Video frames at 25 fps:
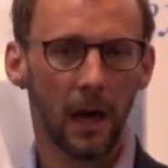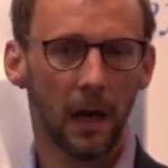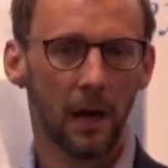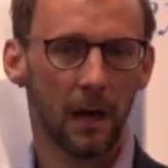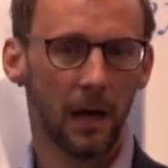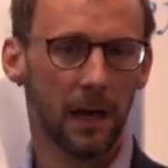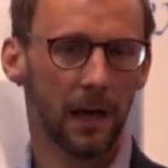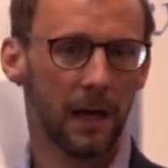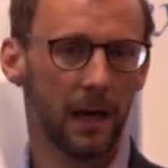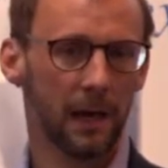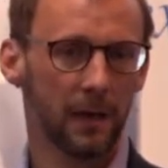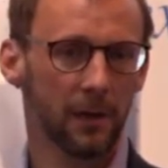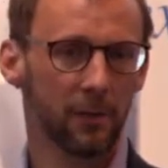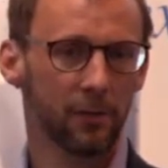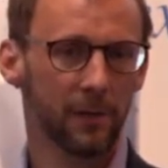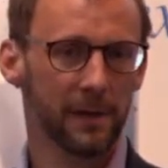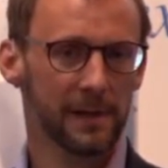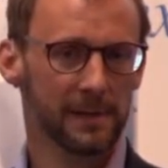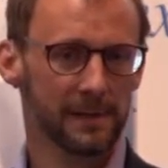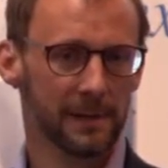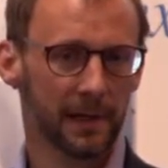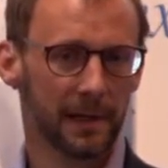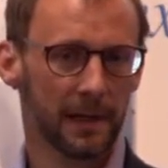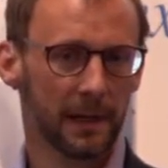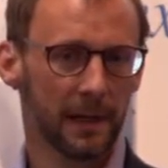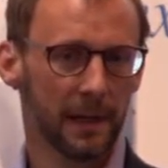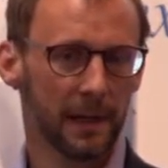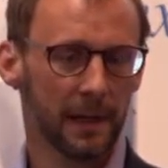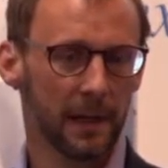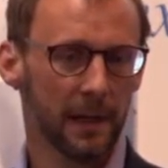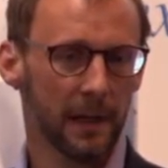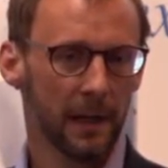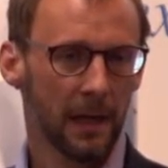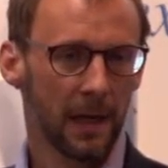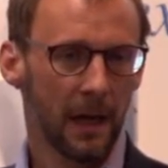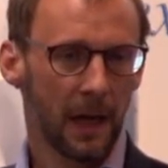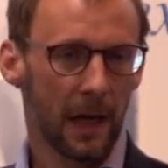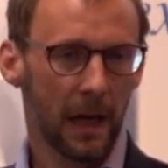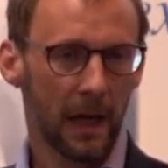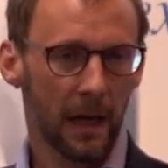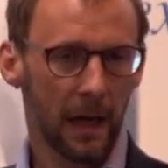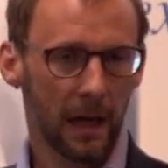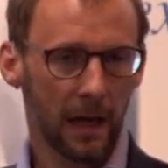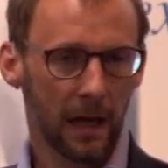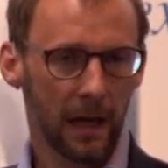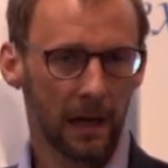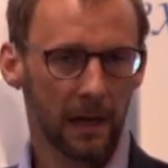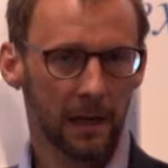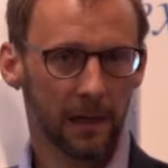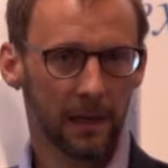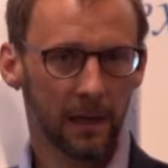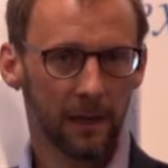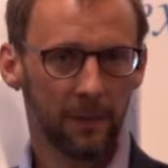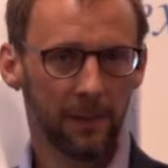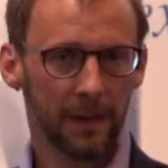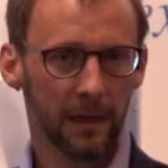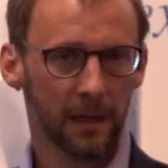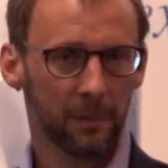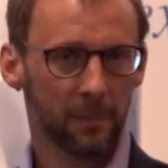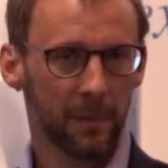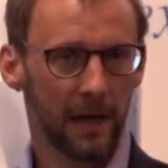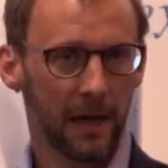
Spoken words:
increasingly. And I think